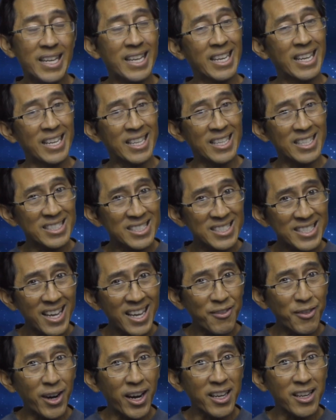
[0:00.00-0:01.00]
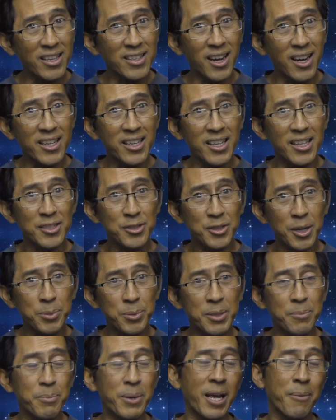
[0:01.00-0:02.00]
It didn't say riding a donkey in the
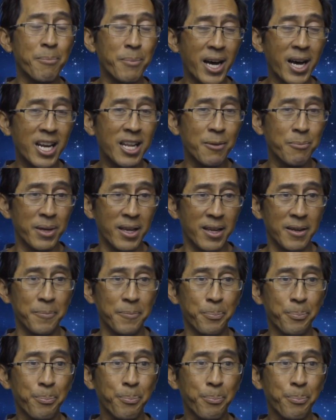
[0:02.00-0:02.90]
scripture, but it might have been.